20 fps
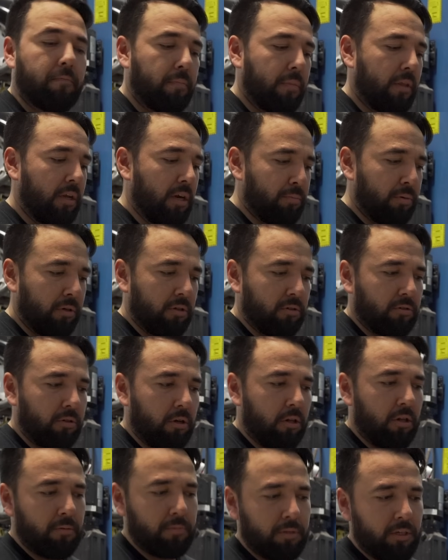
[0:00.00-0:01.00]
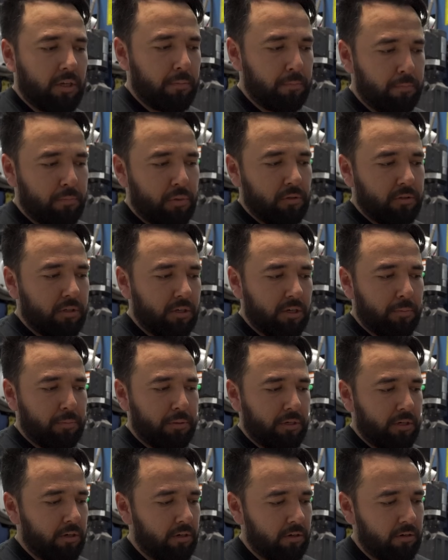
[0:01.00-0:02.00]
The upper control arms get bolted up
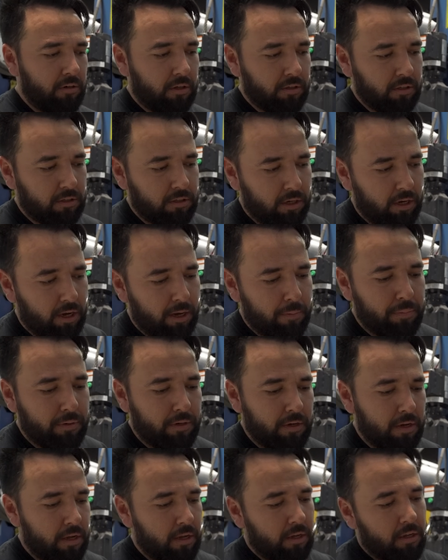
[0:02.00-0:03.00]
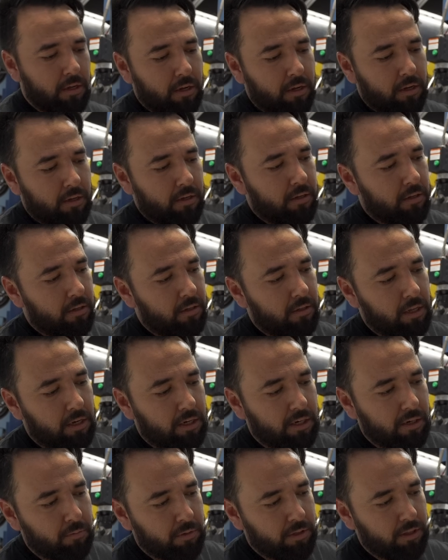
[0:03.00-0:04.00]
here on the top. They
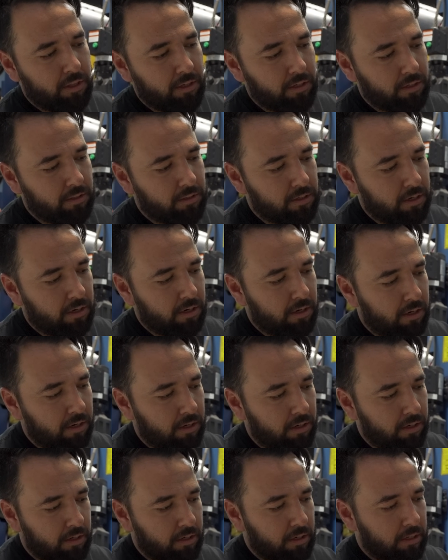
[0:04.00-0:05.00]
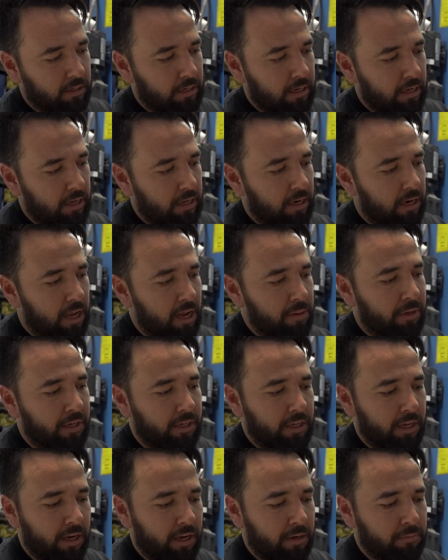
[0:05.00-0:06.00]
come with these
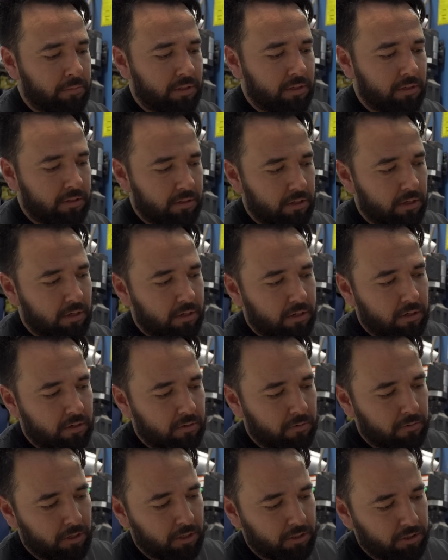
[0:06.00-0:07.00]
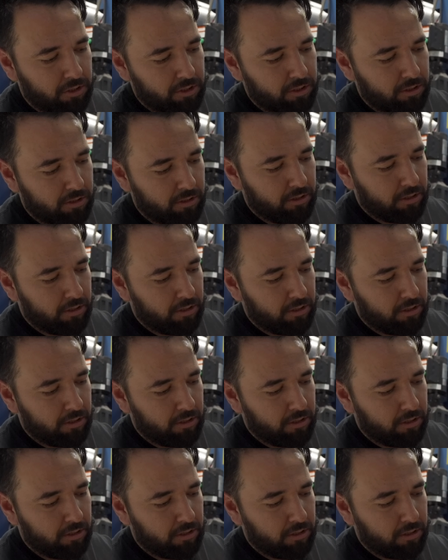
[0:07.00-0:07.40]
alignment cams, which